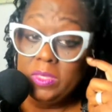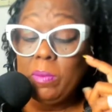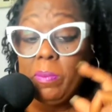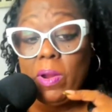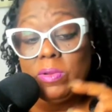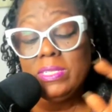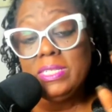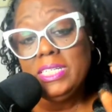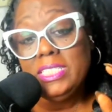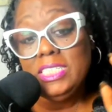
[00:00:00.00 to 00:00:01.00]
the
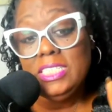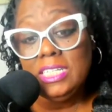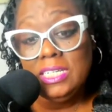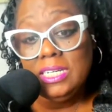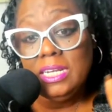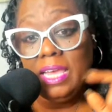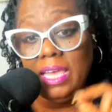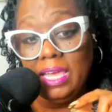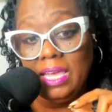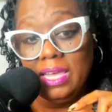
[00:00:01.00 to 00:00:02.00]
person that she could have
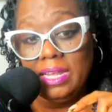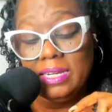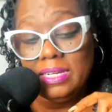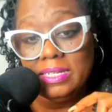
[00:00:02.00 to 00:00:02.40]
had,